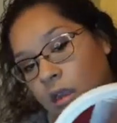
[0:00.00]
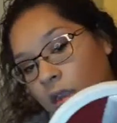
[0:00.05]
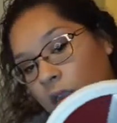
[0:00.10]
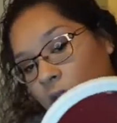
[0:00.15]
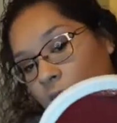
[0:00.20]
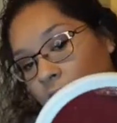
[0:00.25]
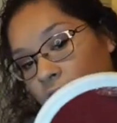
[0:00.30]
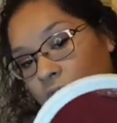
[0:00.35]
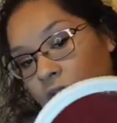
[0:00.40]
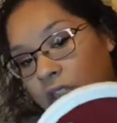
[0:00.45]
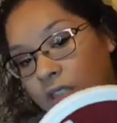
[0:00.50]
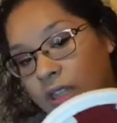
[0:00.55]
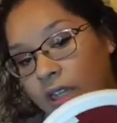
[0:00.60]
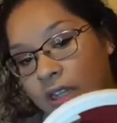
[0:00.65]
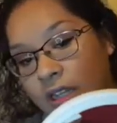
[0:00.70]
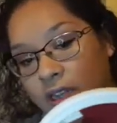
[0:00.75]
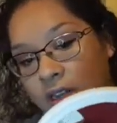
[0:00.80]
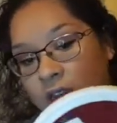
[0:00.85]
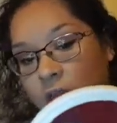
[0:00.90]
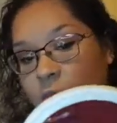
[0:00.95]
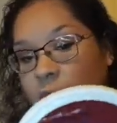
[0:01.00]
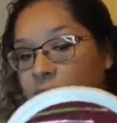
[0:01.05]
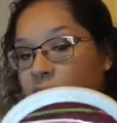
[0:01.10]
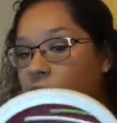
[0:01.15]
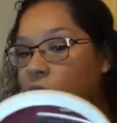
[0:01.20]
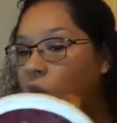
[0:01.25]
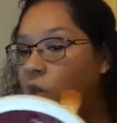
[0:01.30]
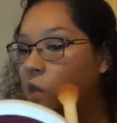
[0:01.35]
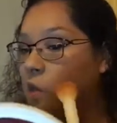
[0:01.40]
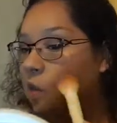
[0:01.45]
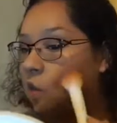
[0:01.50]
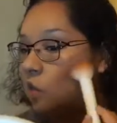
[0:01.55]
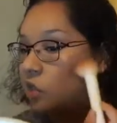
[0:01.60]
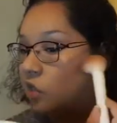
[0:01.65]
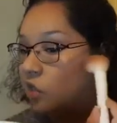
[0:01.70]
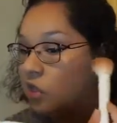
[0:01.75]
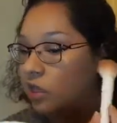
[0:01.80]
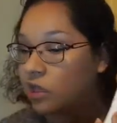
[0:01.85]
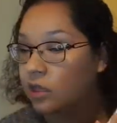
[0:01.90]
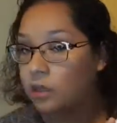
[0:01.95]
you know, just to get up and, you know,
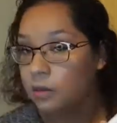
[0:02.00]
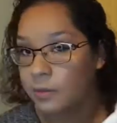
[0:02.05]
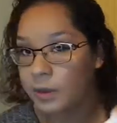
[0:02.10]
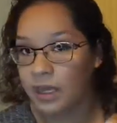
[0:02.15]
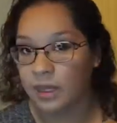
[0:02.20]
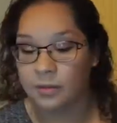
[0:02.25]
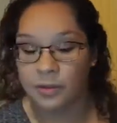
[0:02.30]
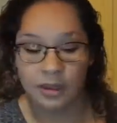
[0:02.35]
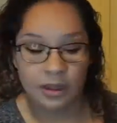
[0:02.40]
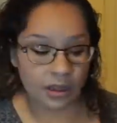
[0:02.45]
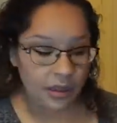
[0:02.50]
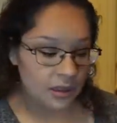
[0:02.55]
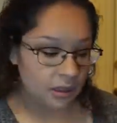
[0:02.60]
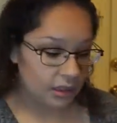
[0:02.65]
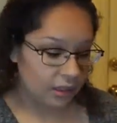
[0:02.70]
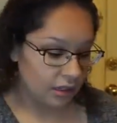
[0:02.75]
attend the baby.